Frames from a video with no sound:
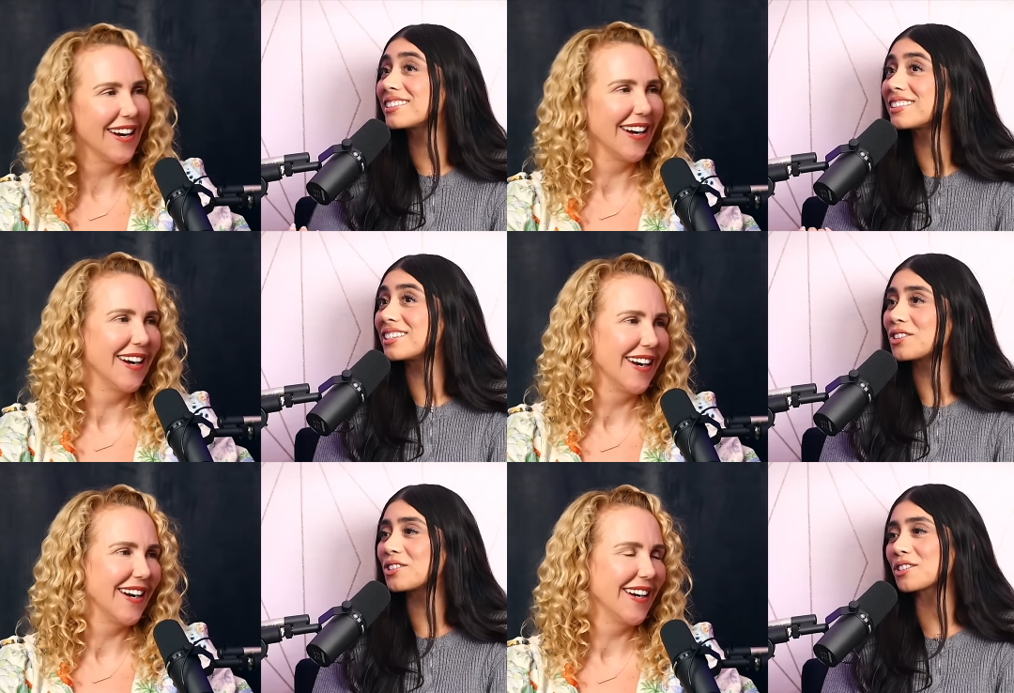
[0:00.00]
Speaker 1: this
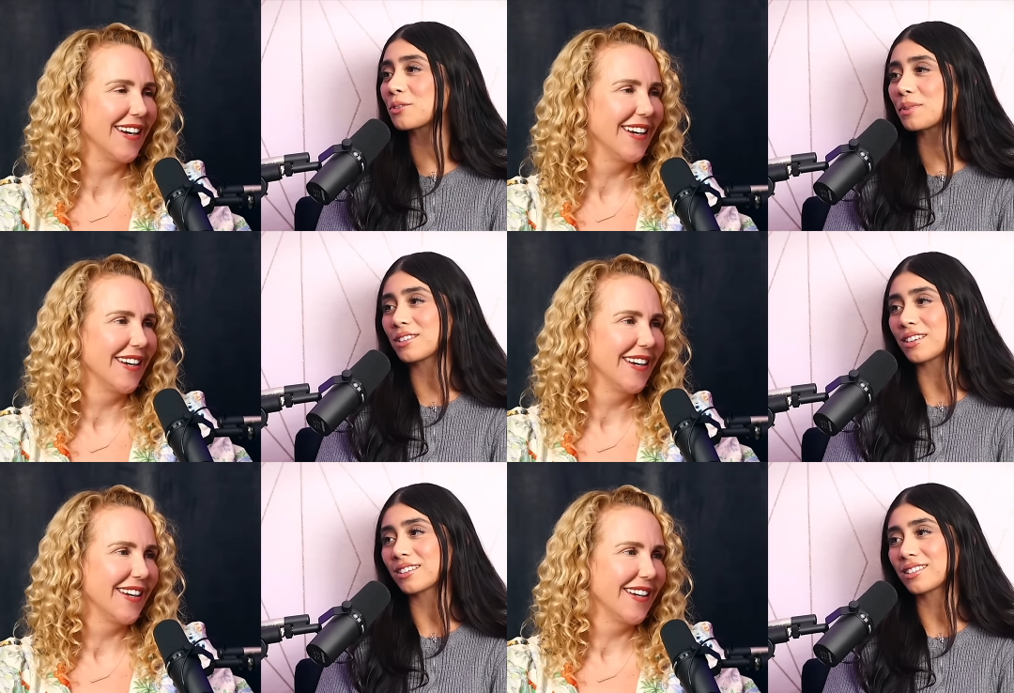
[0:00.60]
year's gonna be
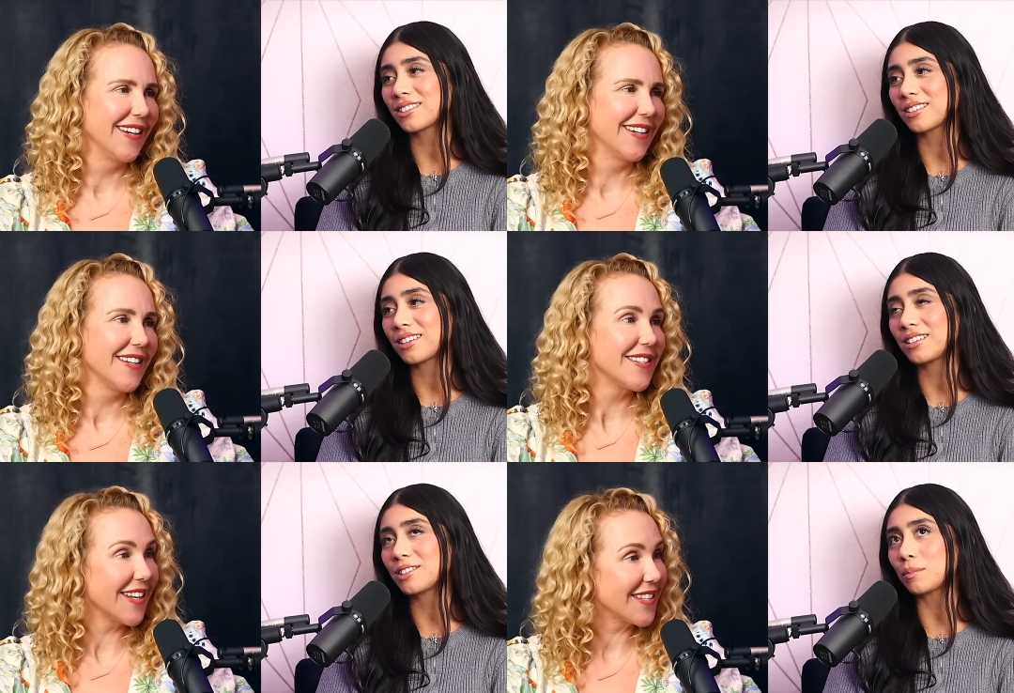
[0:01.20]
six in
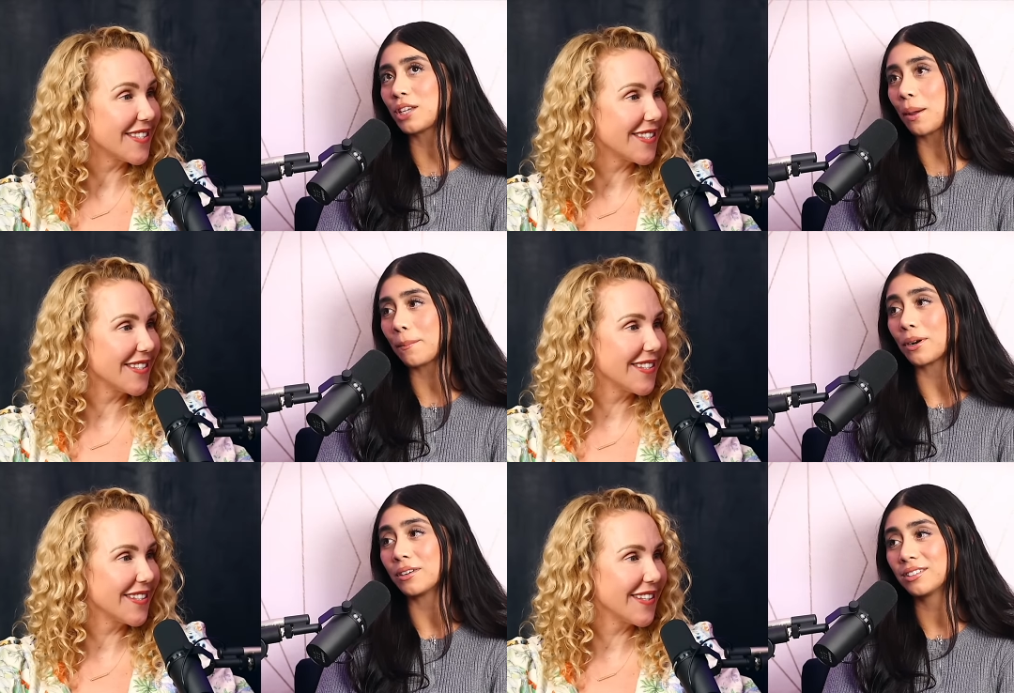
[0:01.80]
six?
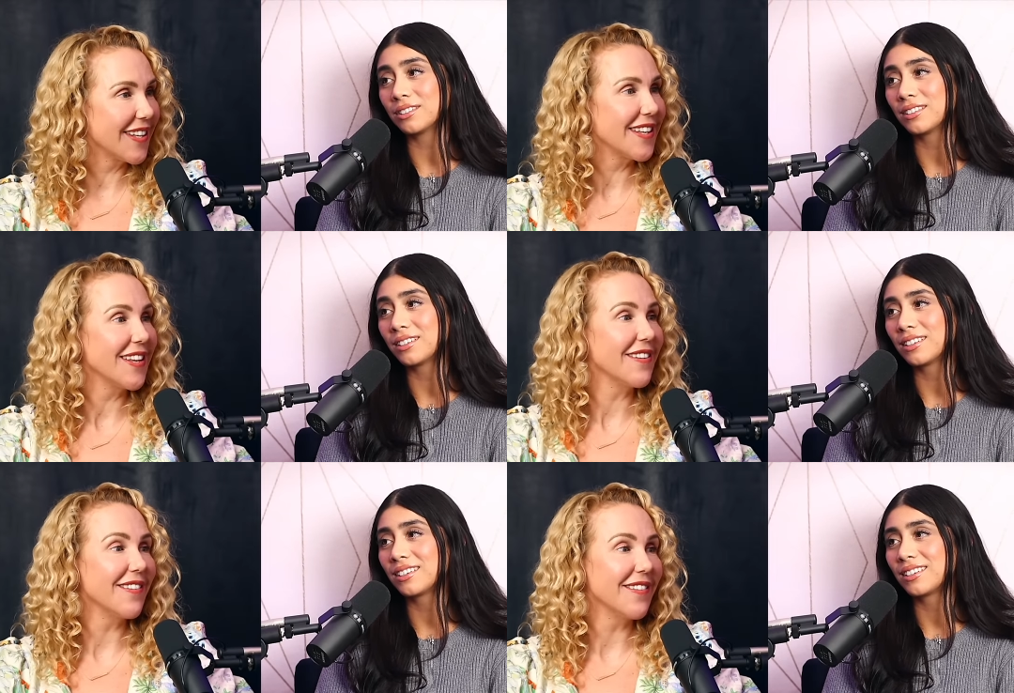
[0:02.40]
september
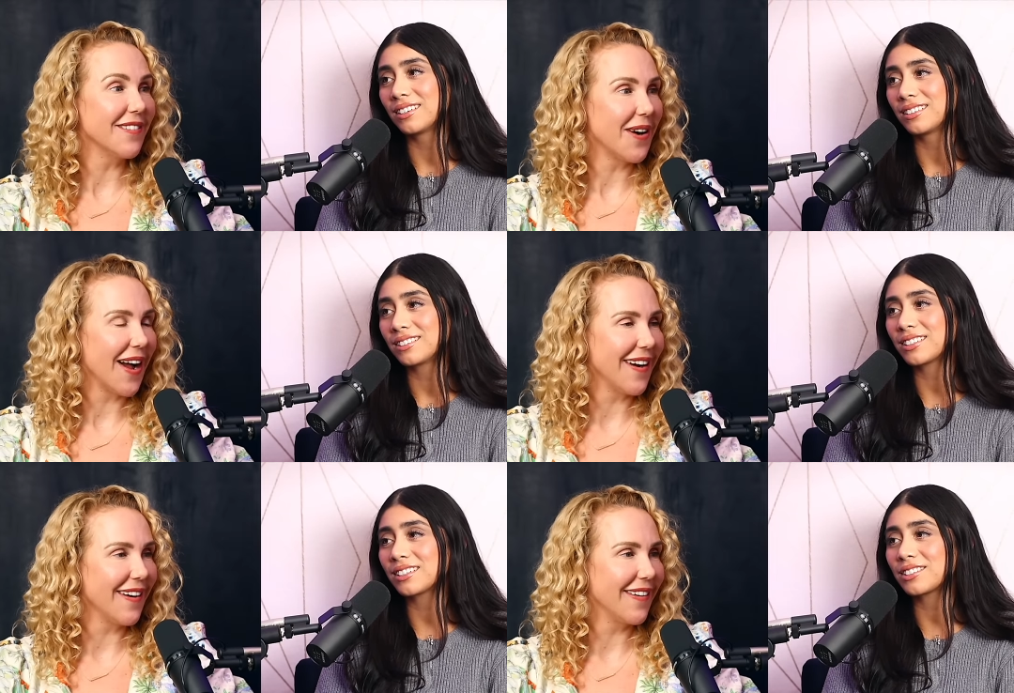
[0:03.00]
yeah wow.
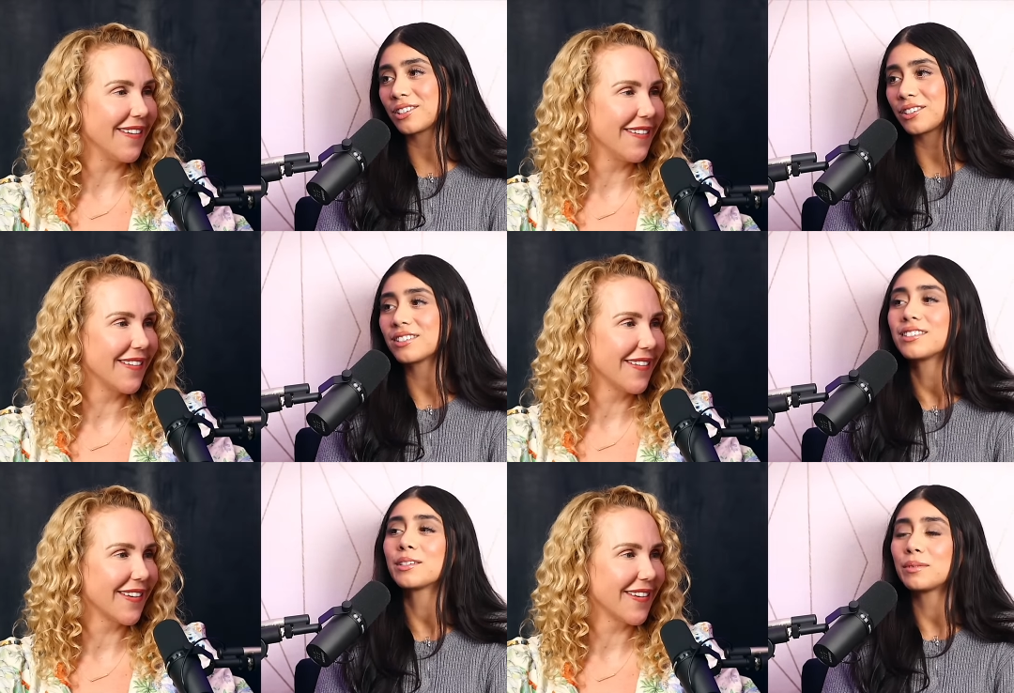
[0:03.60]
Six years in
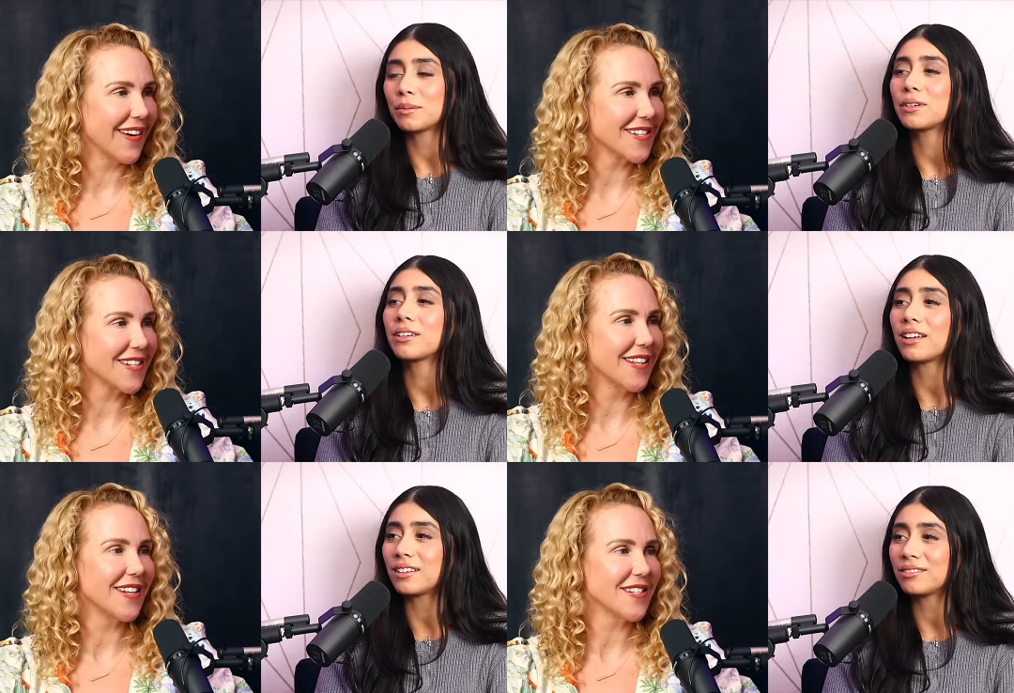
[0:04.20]
September.
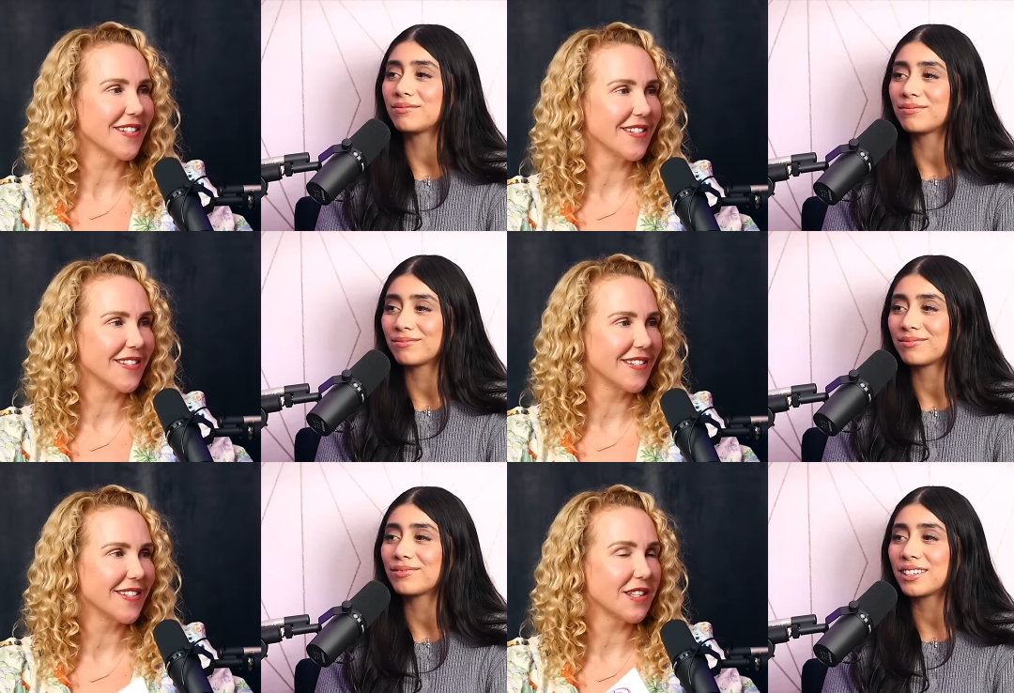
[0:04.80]

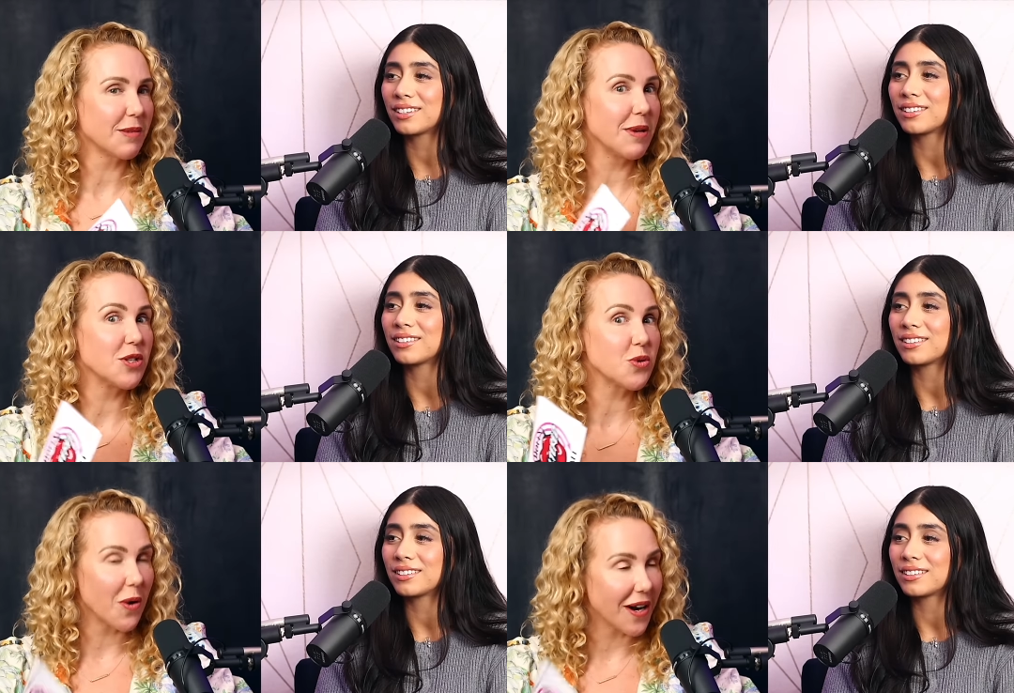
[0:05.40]
Congratulations. Yeah. It's gonna be
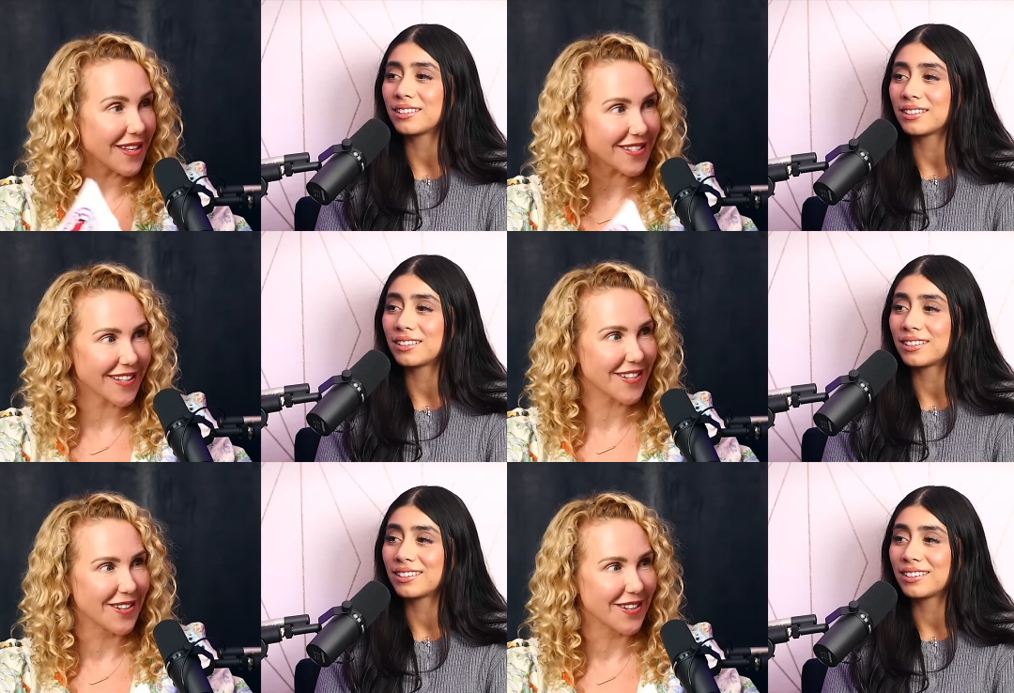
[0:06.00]
Speaker 2: 26